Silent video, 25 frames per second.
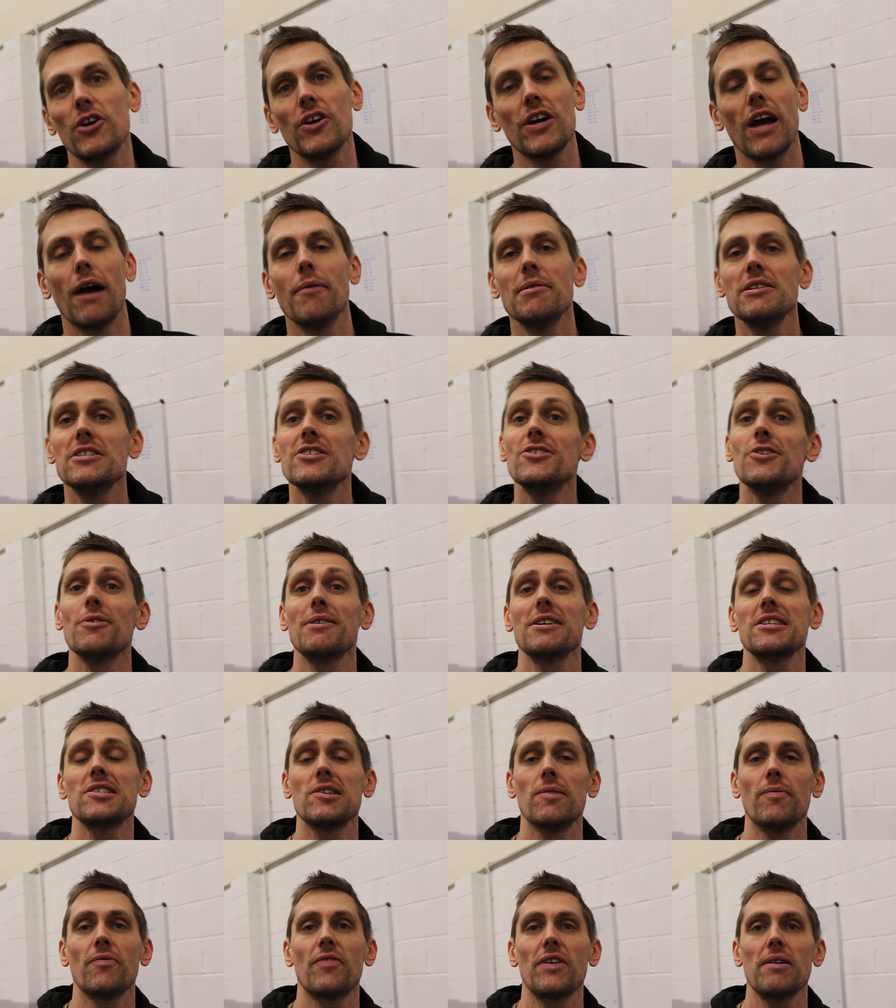can go into doing
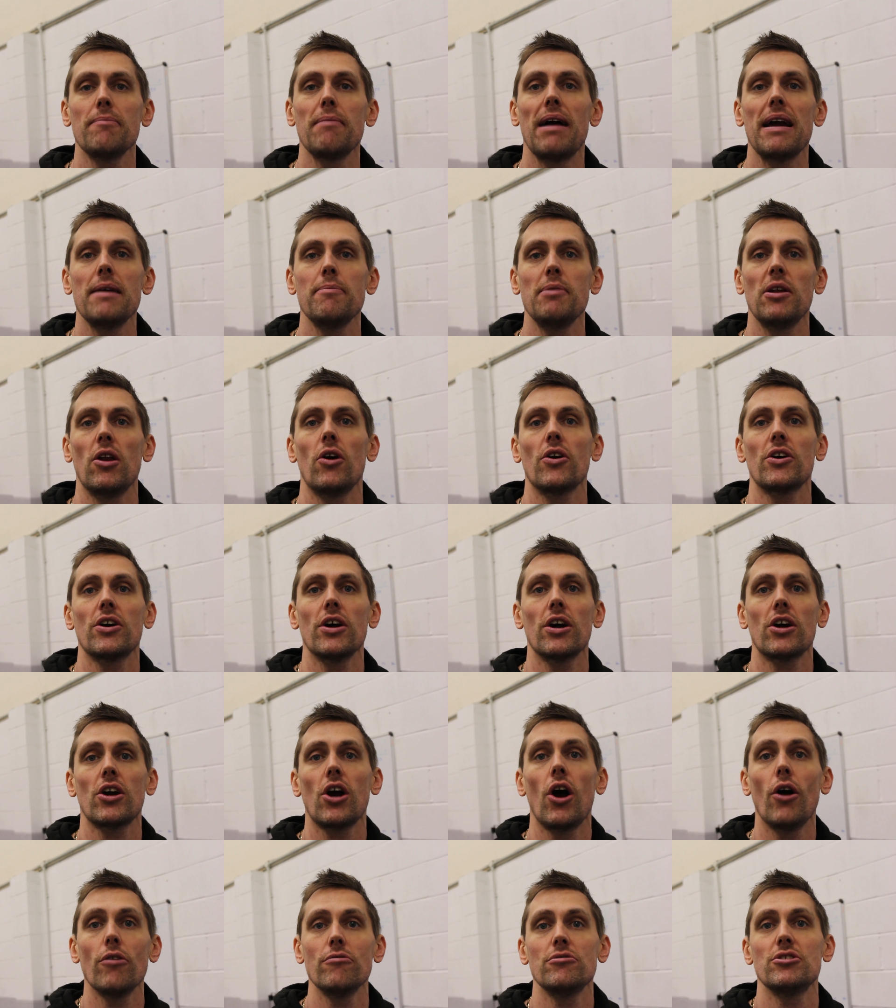something maybe like a
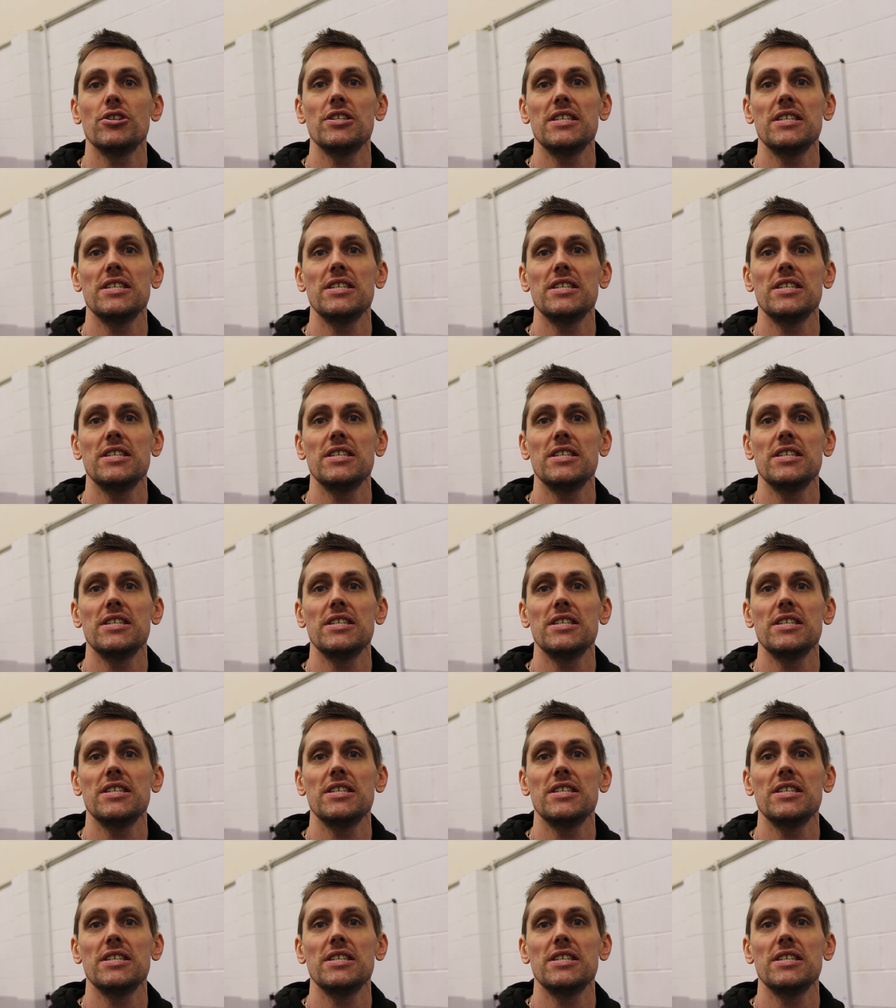coach